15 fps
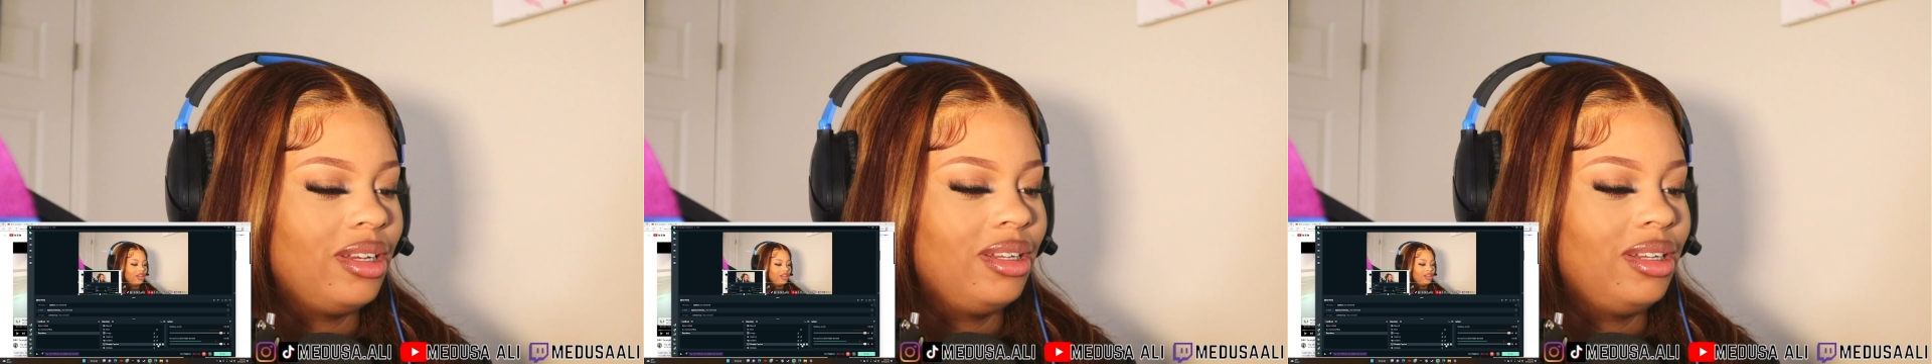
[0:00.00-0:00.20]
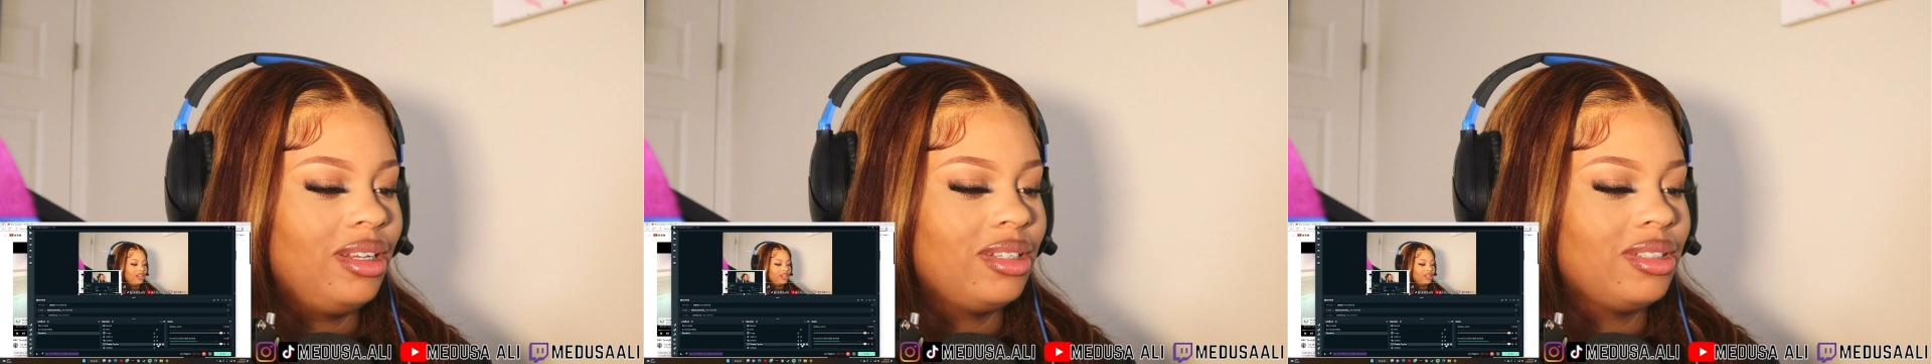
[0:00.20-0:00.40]

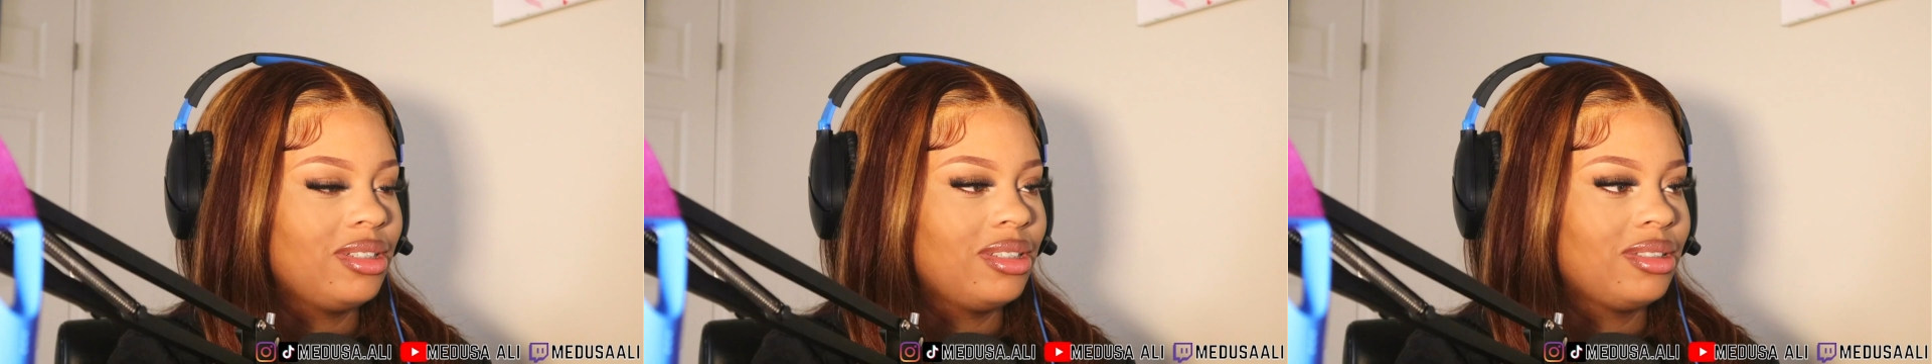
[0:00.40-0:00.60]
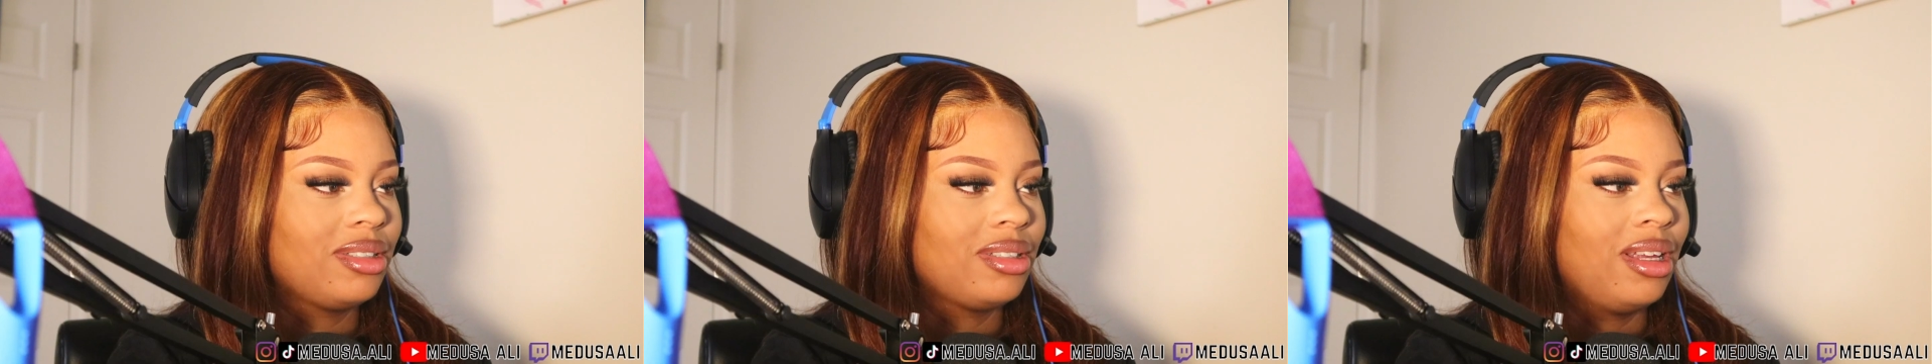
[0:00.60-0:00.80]
then
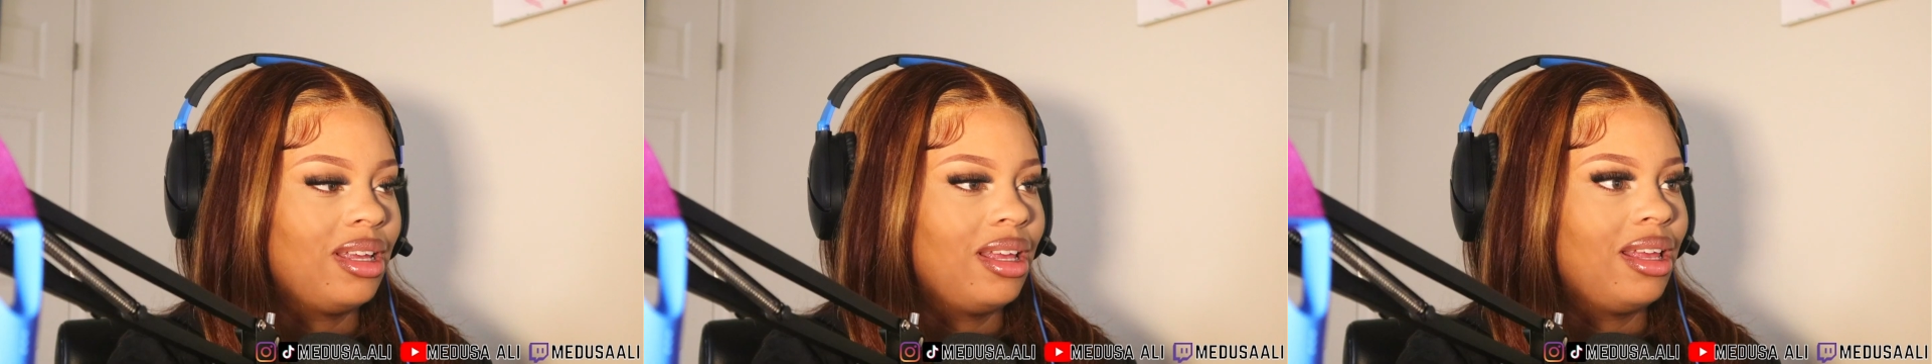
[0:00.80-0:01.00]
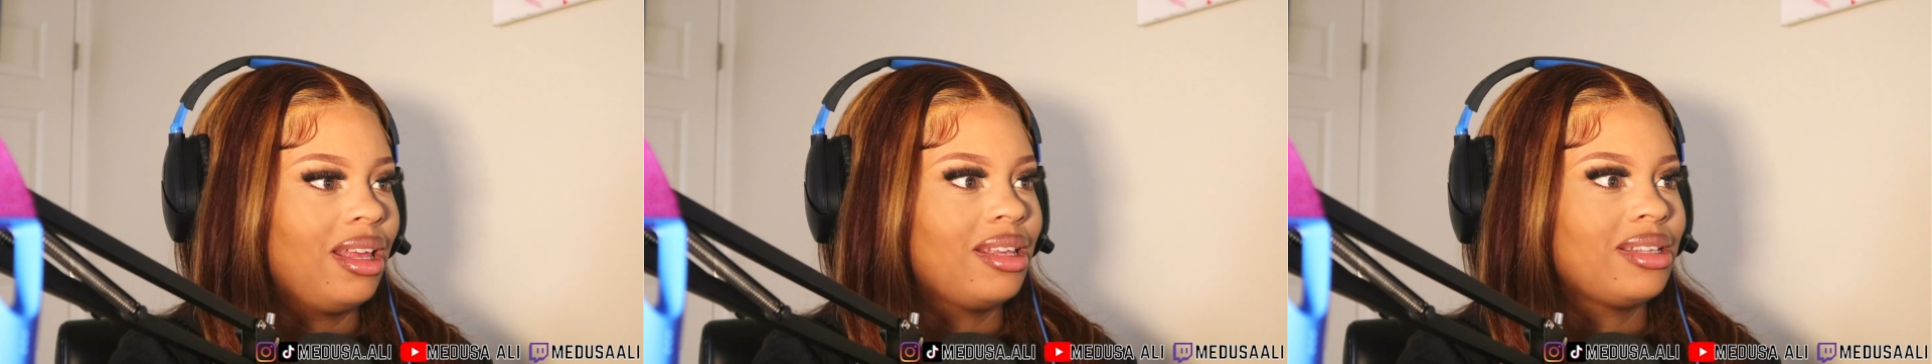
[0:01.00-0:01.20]
just
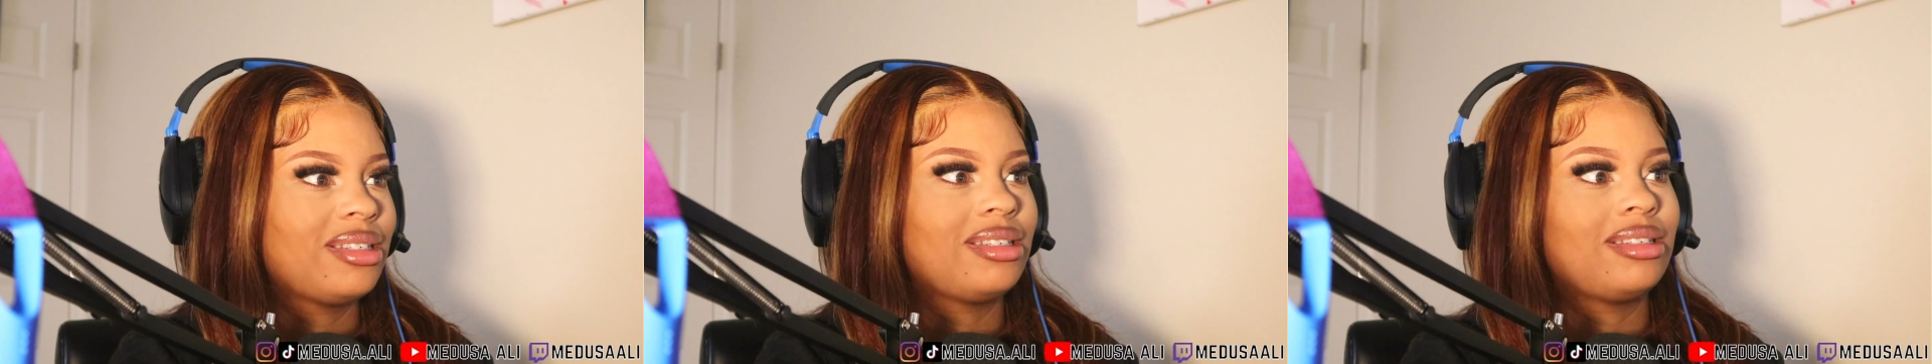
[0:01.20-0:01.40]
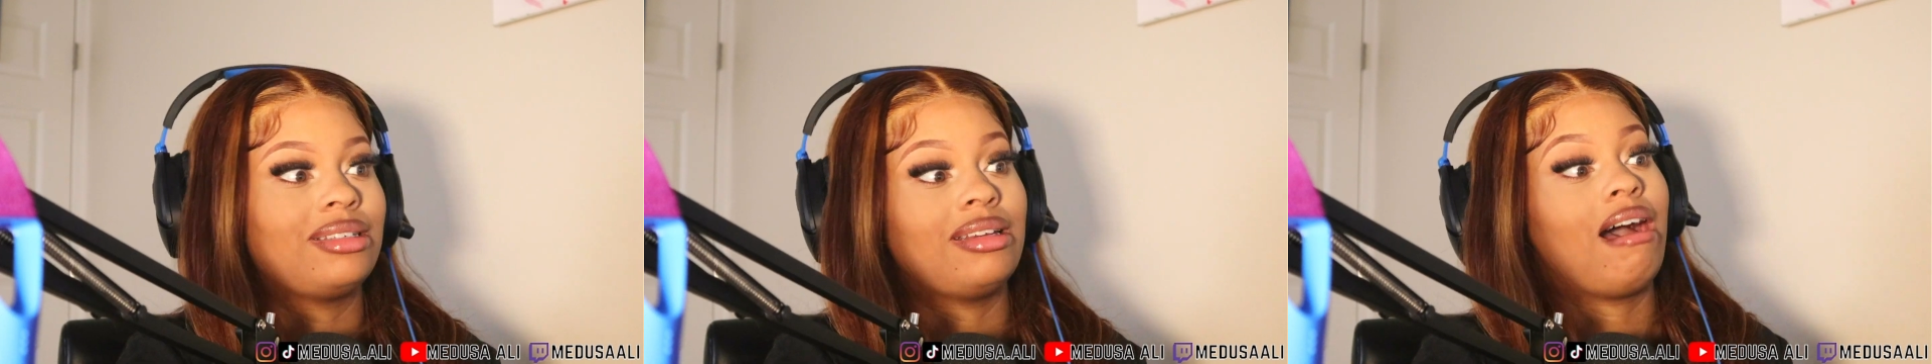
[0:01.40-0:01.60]

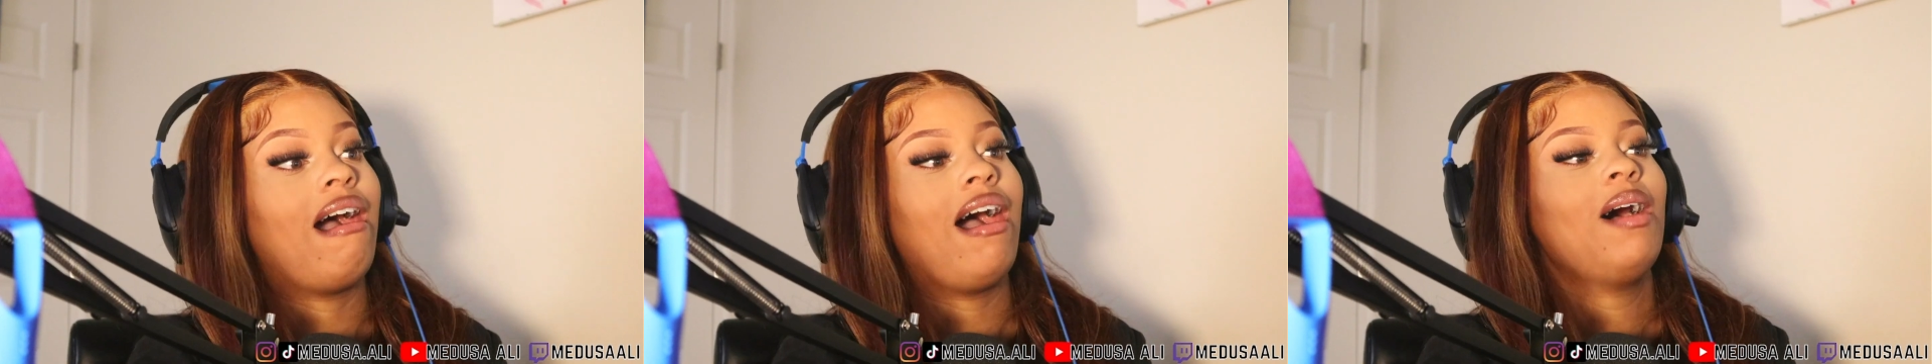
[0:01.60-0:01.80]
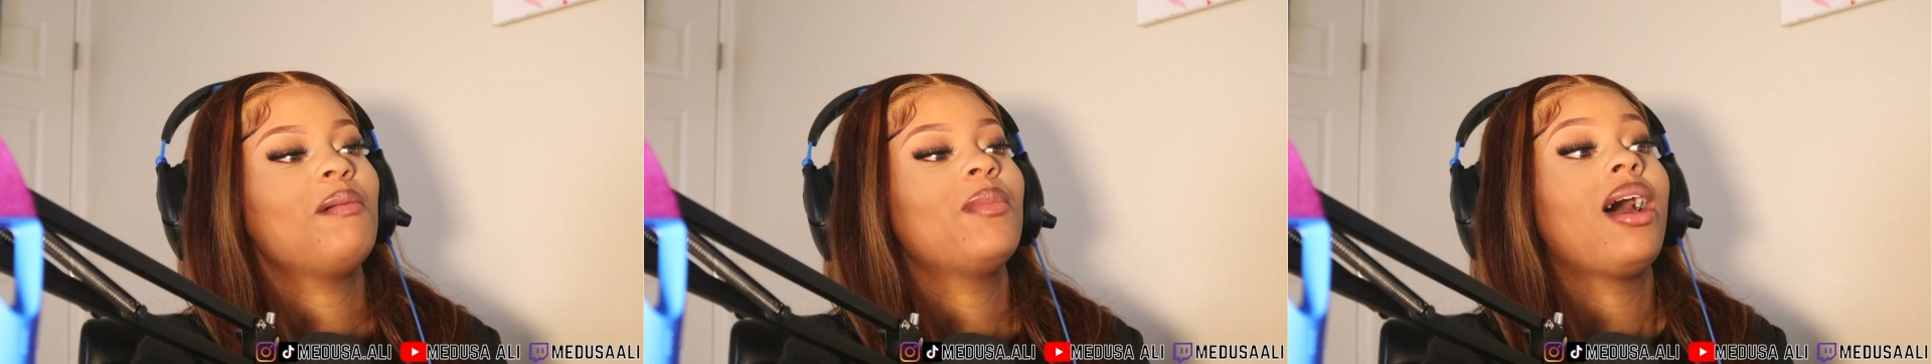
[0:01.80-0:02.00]

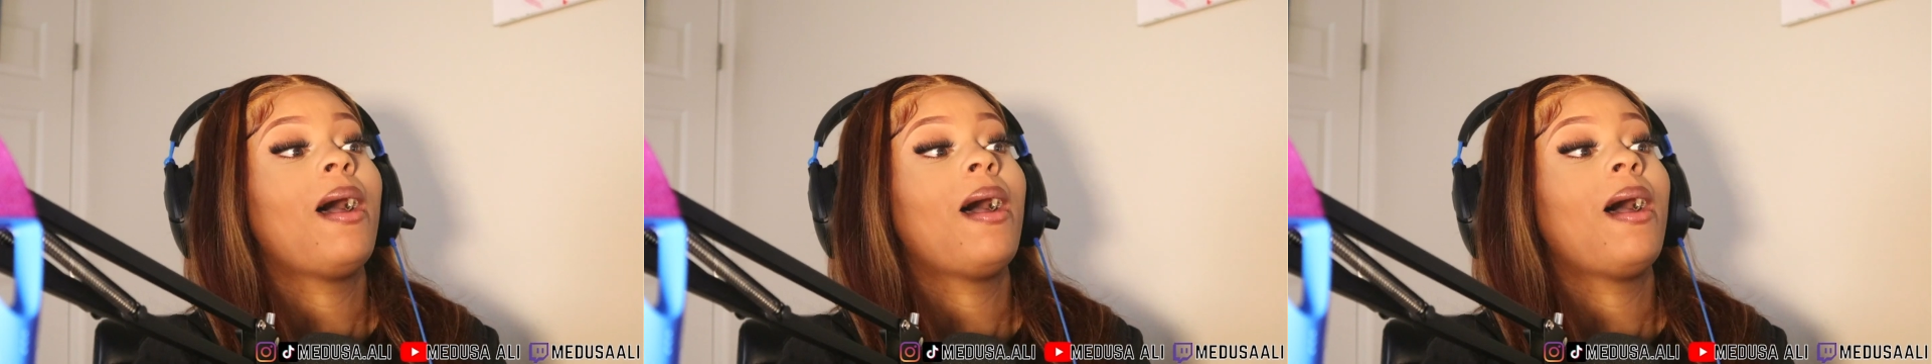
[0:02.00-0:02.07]
stop.